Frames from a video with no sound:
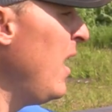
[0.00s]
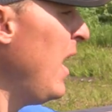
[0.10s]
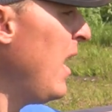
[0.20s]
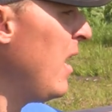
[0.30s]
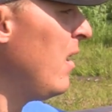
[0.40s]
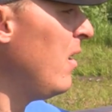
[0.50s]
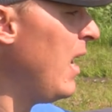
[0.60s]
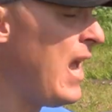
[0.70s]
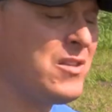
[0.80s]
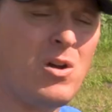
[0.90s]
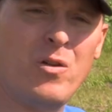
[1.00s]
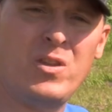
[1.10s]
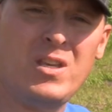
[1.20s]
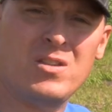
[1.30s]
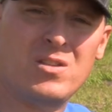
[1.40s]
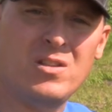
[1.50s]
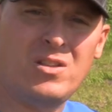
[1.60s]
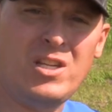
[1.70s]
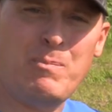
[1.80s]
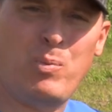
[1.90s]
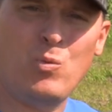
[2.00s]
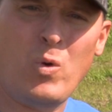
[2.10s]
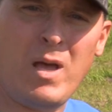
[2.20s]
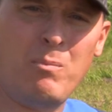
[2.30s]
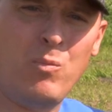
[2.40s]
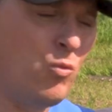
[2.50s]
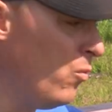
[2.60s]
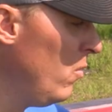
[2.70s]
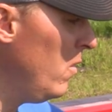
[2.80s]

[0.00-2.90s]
and as are these deep web